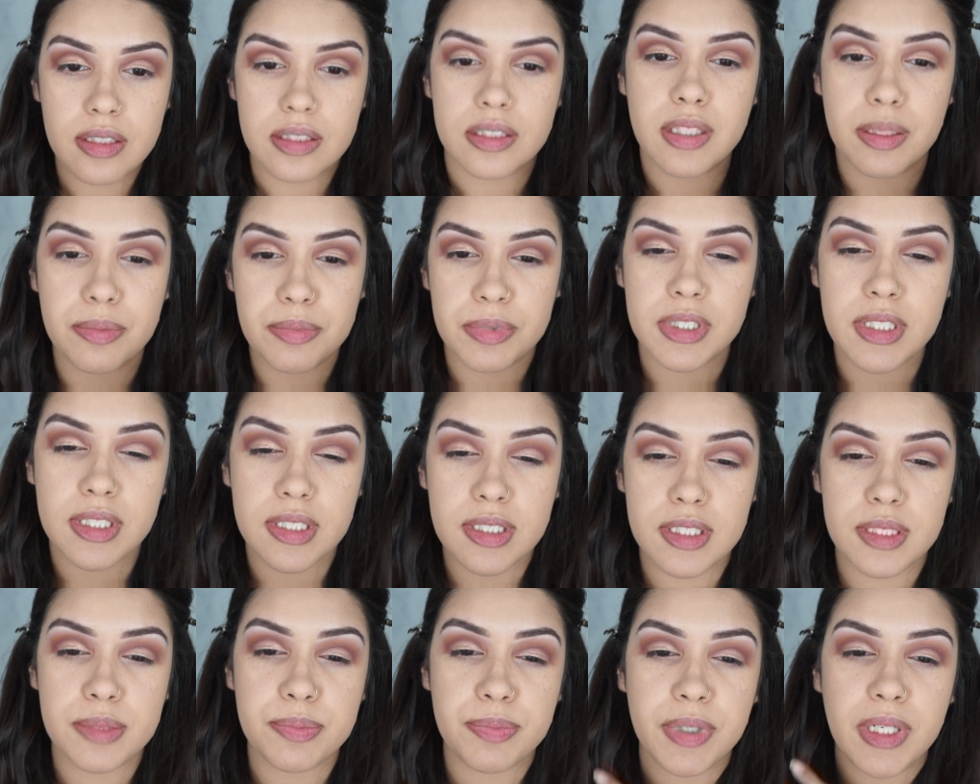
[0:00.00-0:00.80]
I'm just gonna
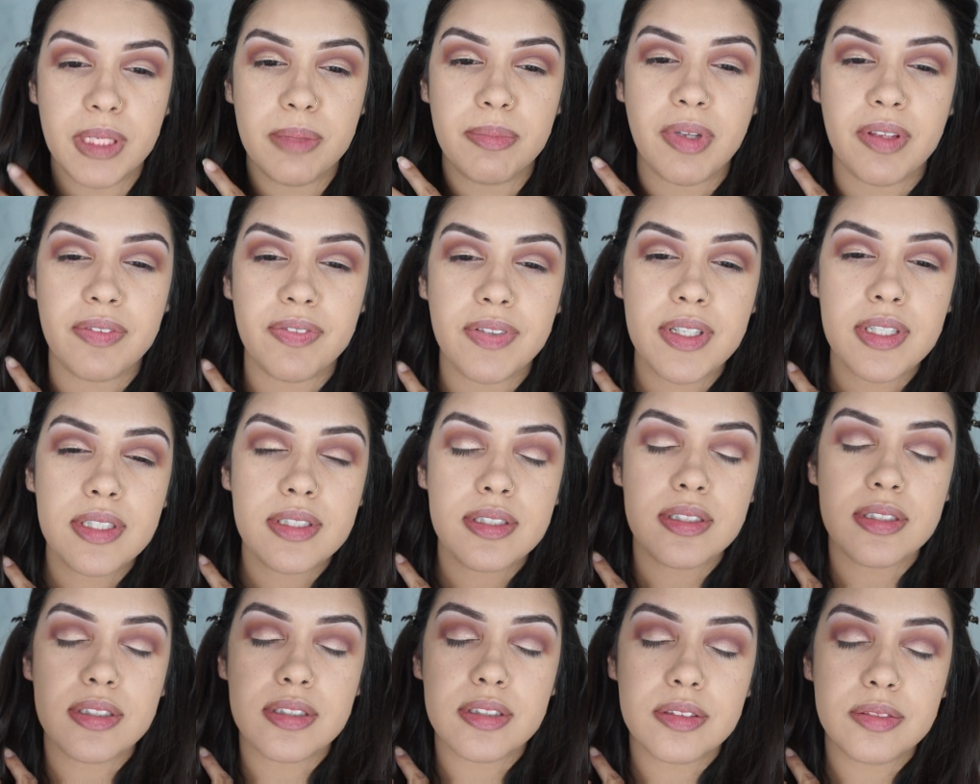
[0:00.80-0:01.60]
spray my
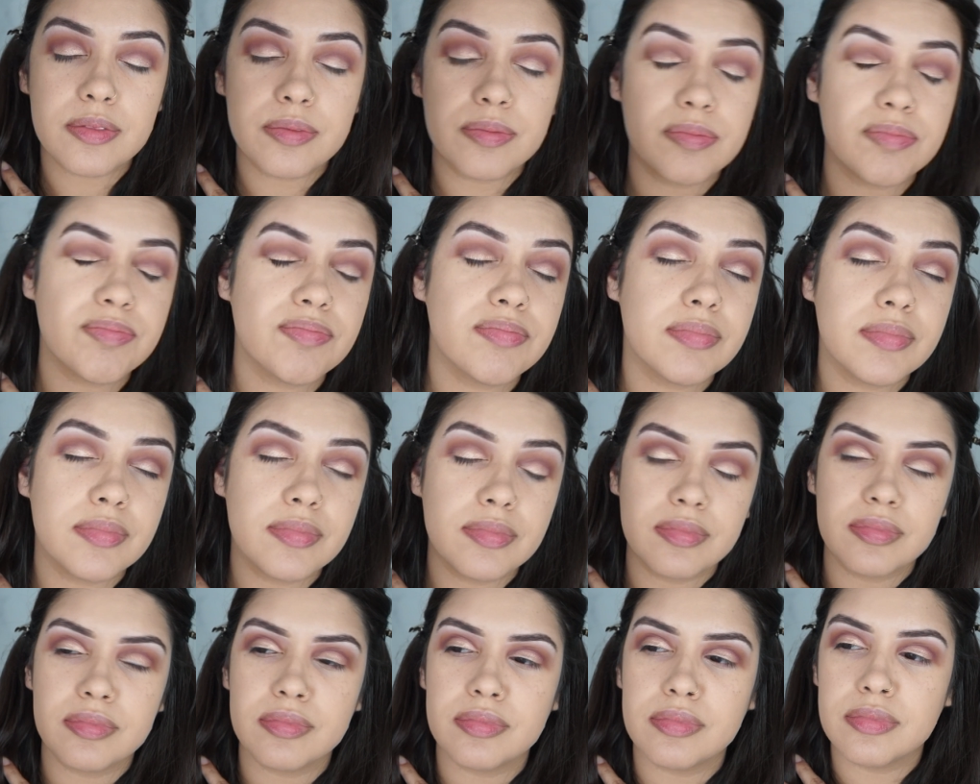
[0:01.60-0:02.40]
face.
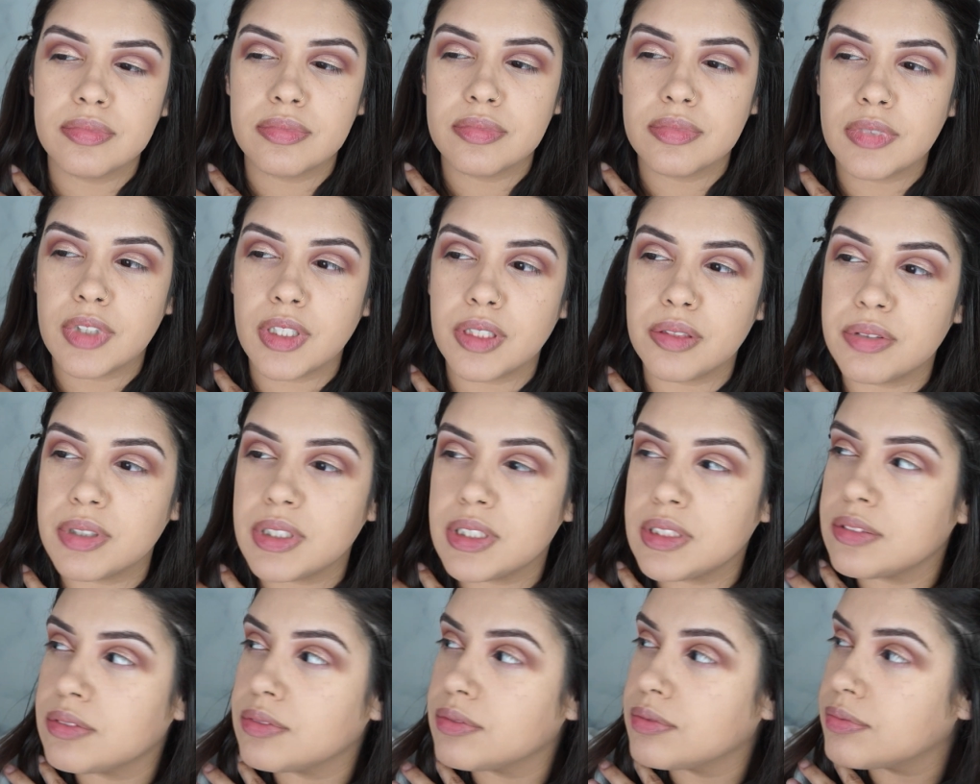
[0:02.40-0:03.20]
Oh
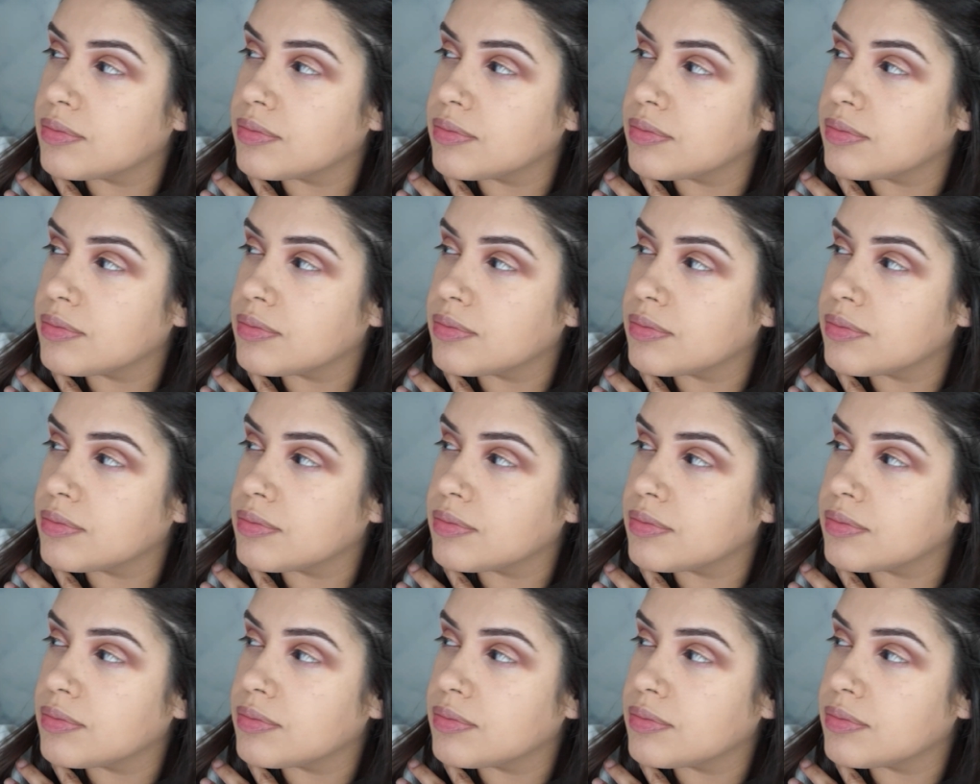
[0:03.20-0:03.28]
wait.